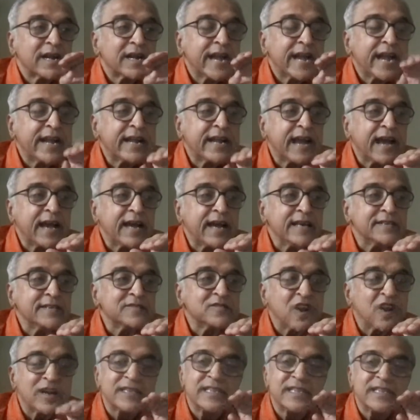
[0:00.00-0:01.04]
data is
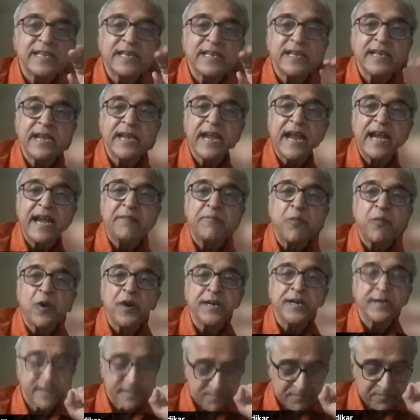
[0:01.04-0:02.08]
not the end
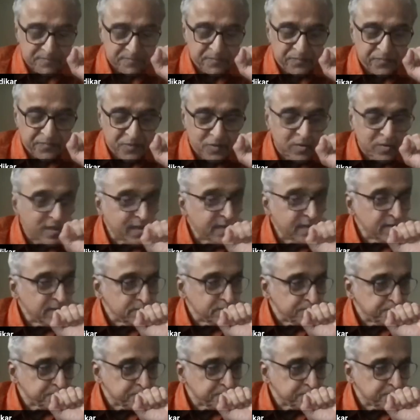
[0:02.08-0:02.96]
point, okay.